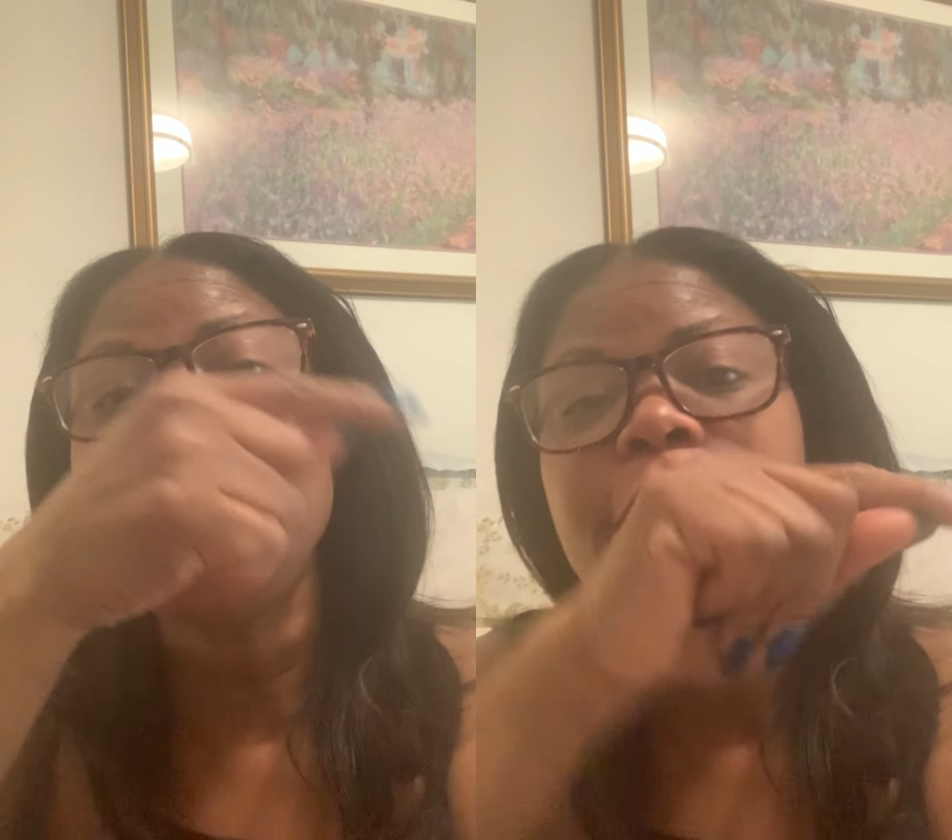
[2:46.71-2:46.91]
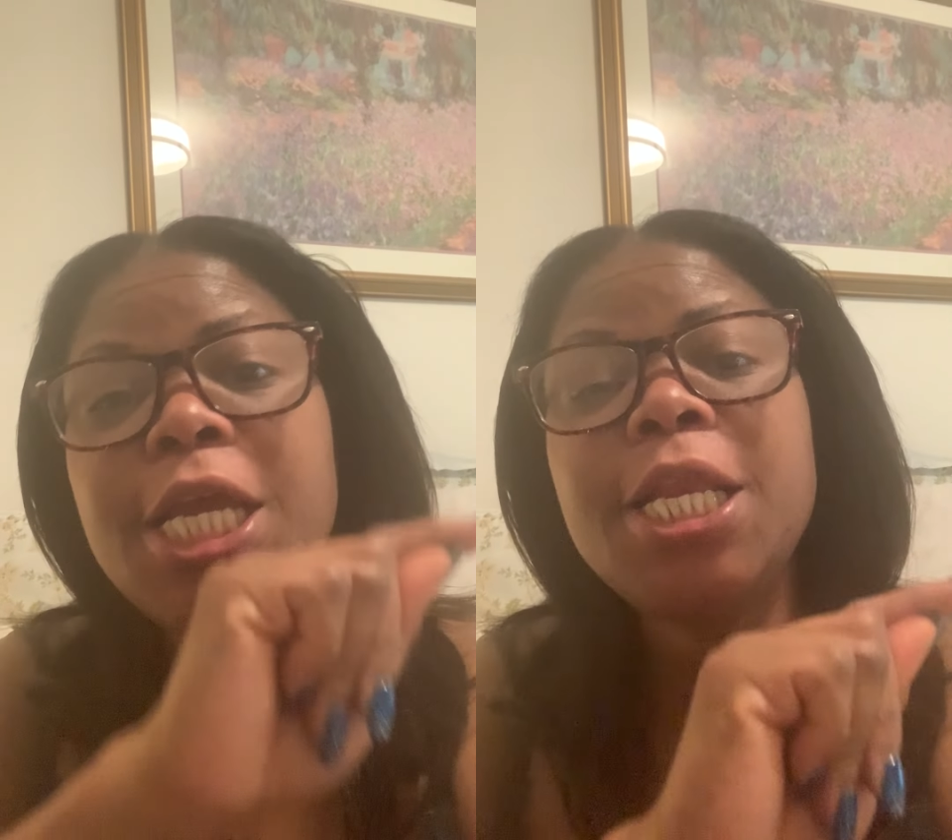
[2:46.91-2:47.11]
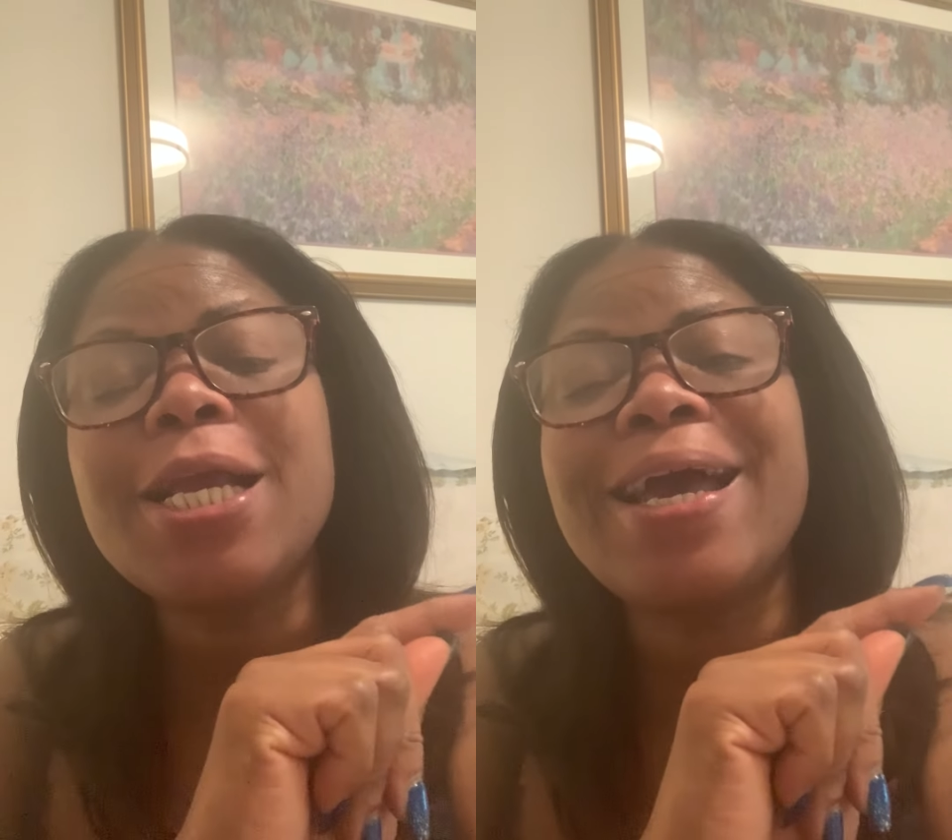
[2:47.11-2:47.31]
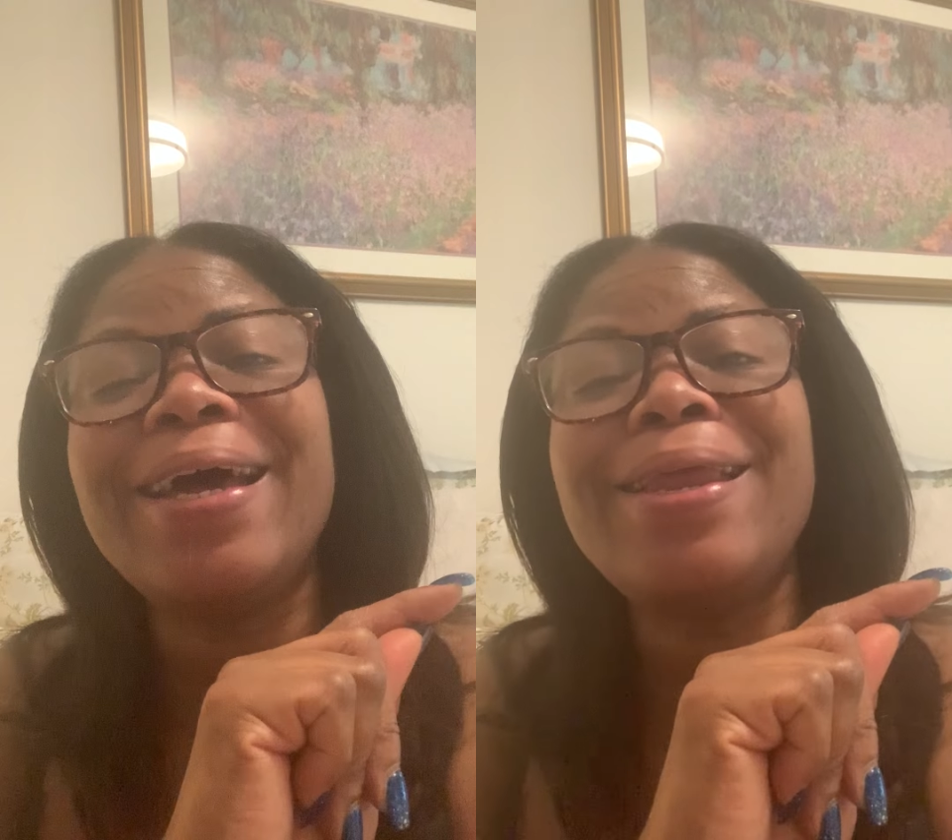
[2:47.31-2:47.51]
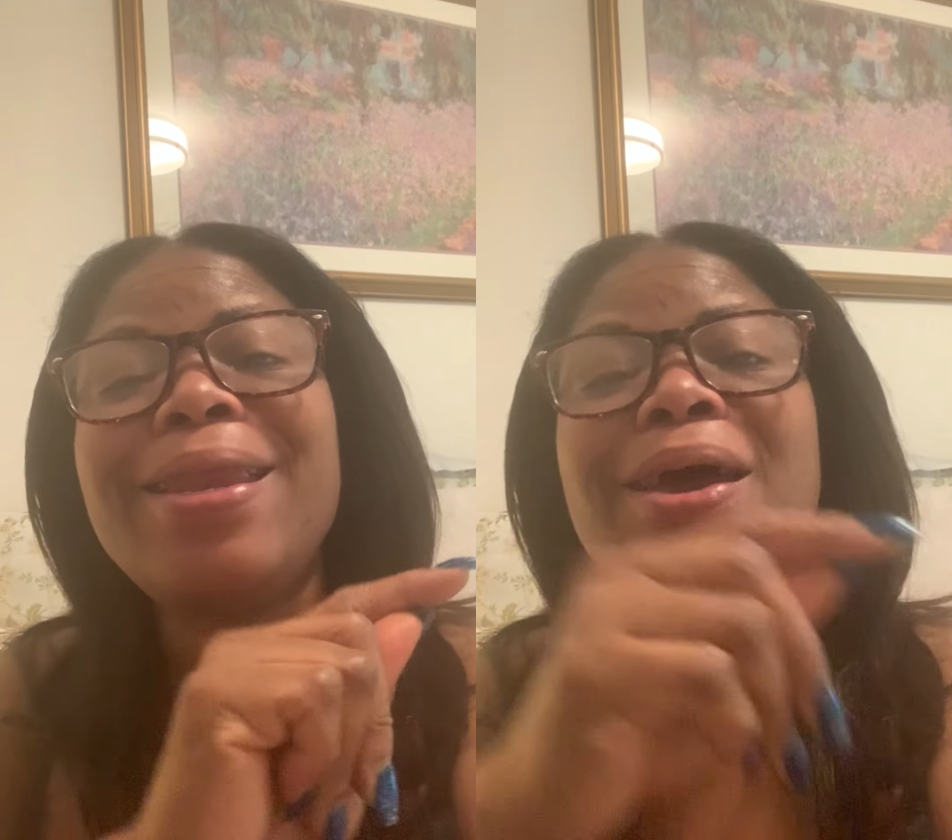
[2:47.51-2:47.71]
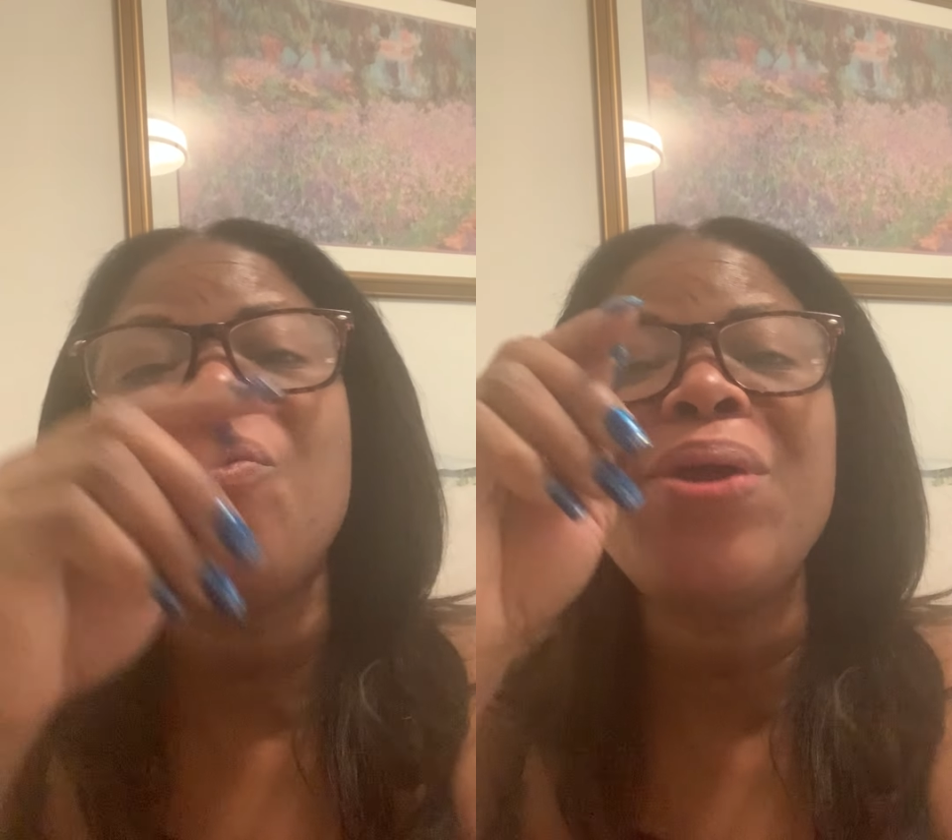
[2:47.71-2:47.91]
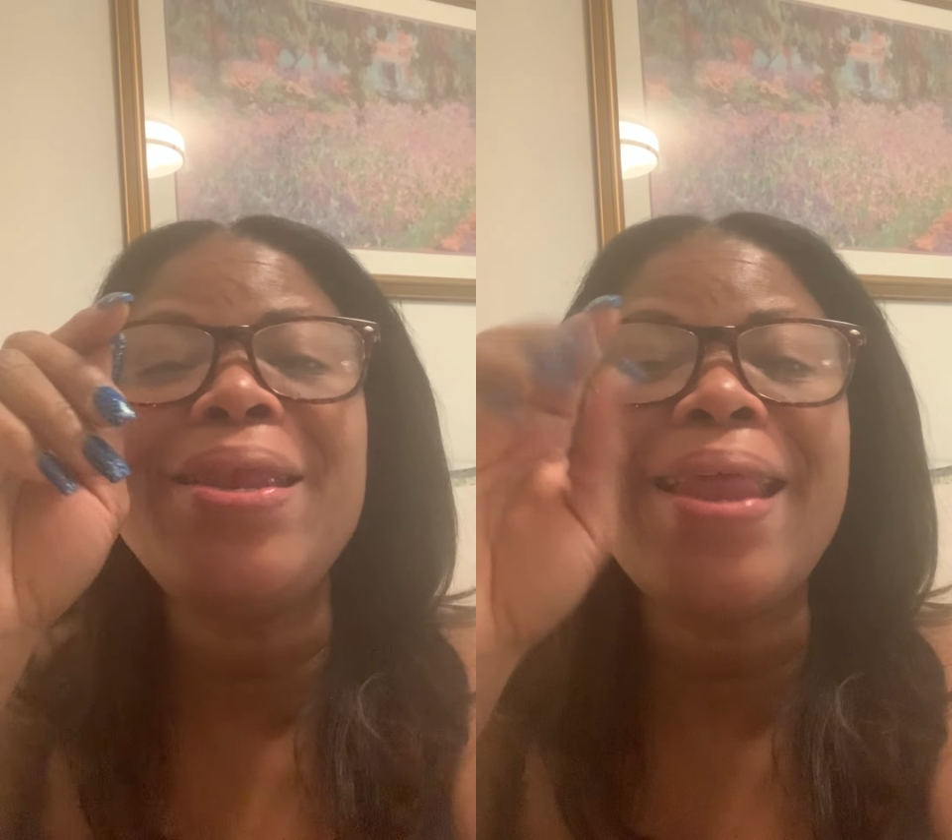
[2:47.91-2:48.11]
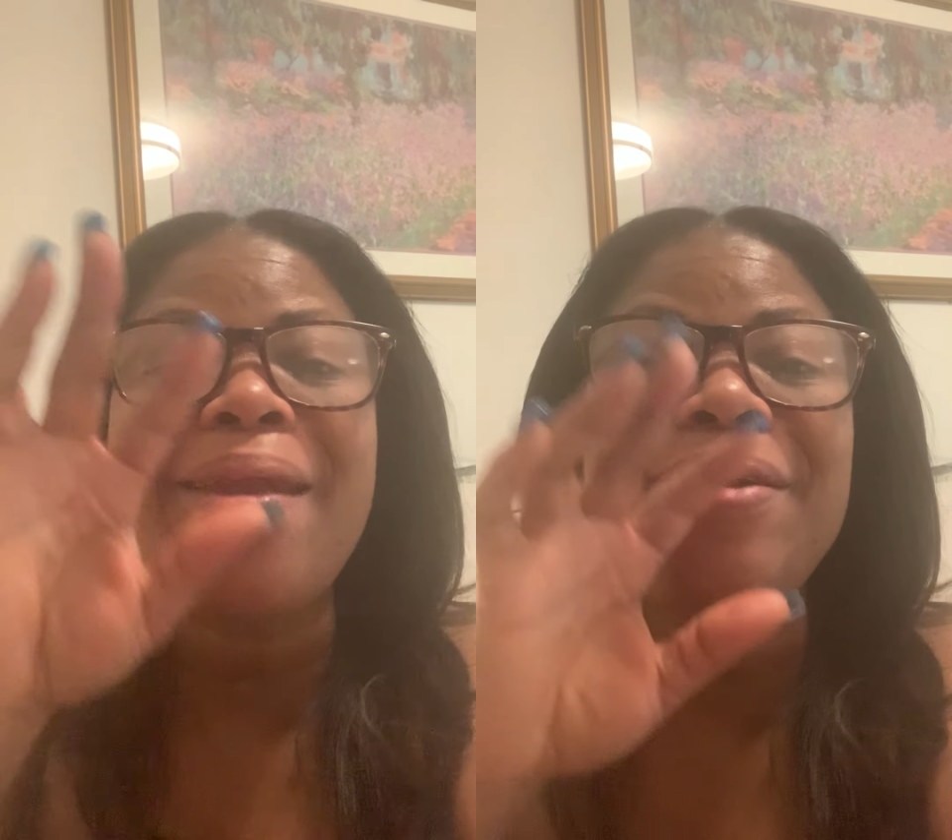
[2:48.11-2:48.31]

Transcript: in Canada when there